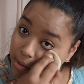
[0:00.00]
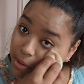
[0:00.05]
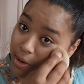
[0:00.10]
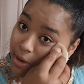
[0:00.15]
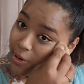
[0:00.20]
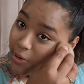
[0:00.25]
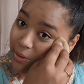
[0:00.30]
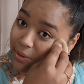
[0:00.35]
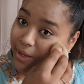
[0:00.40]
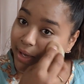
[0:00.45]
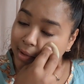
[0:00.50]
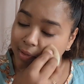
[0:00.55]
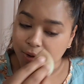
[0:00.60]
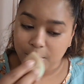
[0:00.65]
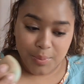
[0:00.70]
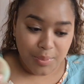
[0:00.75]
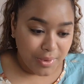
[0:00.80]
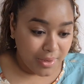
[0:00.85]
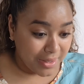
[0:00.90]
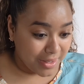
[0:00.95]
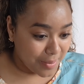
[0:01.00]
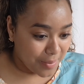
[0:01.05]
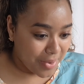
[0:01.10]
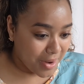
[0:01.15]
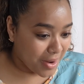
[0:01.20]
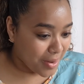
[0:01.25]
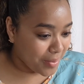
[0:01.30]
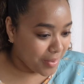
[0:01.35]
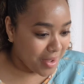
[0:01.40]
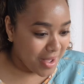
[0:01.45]
Oh yeah, they're pretty
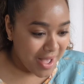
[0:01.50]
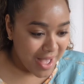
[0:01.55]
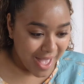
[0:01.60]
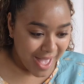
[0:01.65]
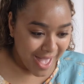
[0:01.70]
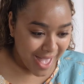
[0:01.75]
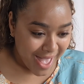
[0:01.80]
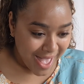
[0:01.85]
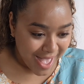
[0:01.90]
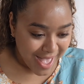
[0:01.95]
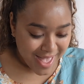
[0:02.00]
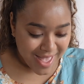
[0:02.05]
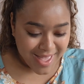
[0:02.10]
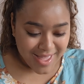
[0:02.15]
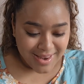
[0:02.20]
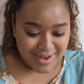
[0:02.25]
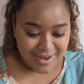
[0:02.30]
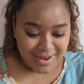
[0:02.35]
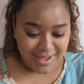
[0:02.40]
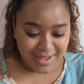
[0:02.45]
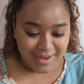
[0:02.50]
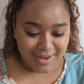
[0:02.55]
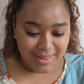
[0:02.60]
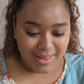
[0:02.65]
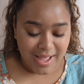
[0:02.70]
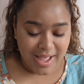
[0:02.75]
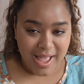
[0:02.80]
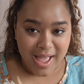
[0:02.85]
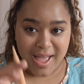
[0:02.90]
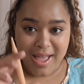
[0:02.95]
comparable. Not gonna
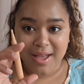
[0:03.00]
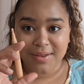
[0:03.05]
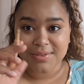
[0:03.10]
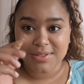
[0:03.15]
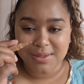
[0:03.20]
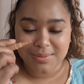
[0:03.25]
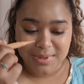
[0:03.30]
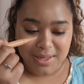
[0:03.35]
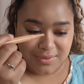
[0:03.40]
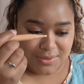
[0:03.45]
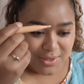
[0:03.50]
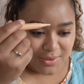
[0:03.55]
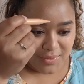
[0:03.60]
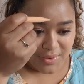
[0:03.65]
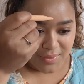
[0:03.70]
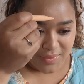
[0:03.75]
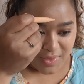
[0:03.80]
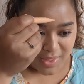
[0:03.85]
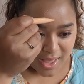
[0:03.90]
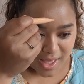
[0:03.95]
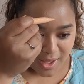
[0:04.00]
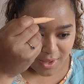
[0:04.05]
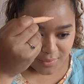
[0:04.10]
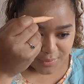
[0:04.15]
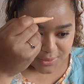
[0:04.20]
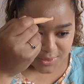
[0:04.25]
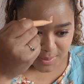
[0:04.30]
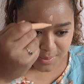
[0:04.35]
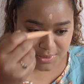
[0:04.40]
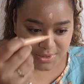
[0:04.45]
lie. I have some leftover of the
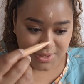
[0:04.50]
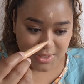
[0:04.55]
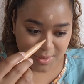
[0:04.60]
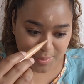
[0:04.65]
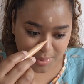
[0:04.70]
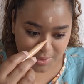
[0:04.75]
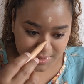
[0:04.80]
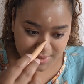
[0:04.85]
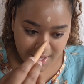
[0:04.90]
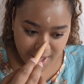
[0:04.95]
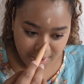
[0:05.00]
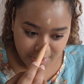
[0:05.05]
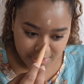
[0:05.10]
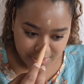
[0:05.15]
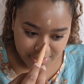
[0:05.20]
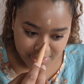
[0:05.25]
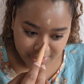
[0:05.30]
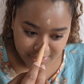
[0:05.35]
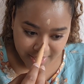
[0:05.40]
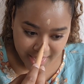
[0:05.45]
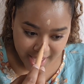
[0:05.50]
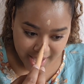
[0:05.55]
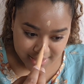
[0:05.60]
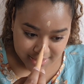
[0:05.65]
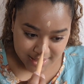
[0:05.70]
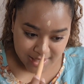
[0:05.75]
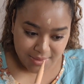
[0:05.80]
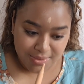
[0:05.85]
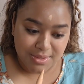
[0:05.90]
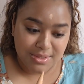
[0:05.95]
e.l.f., so I'm just gonna put that
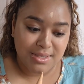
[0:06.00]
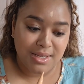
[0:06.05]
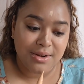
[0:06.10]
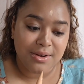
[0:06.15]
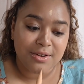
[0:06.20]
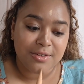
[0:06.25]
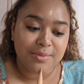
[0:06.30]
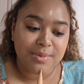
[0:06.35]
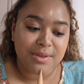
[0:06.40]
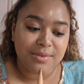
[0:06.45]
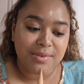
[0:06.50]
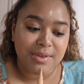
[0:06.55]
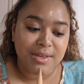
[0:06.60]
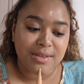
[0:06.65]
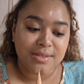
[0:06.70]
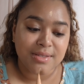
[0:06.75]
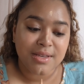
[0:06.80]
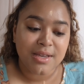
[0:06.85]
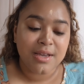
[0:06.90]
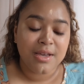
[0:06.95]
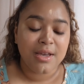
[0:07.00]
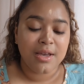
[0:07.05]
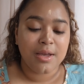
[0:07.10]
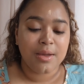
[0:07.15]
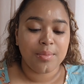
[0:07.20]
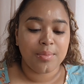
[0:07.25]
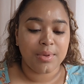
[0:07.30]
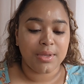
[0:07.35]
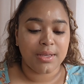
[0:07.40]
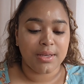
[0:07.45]
down the center of my face
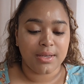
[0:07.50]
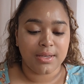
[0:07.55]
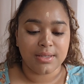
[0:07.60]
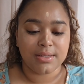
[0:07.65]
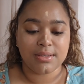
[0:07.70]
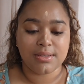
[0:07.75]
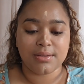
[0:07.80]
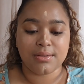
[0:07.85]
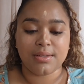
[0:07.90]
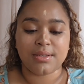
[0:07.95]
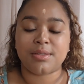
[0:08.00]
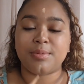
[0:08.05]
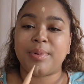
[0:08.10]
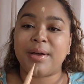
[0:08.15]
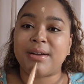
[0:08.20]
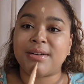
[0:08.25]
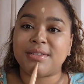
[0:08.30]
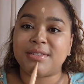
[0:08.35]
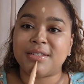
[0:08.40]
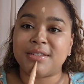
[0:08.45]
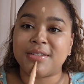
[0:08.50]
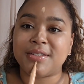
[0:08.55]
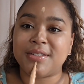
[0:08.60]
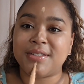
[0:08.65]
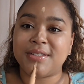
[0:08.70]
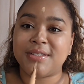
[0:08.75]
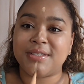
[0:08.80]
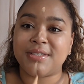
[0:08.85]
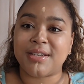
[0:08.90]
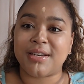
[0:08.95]
because this packaging
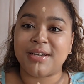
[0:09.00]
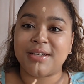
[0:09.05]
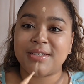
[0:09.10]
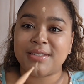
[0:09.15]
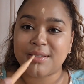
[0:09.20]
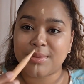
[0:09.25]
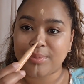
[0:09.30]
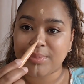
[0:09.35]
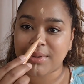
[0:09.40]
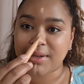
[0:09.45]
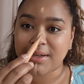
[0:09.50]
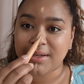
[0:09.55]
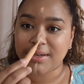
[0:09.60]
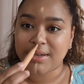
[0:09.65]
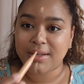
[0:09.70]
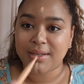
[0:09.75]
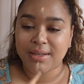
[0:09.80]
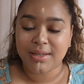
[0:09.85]
sucks, but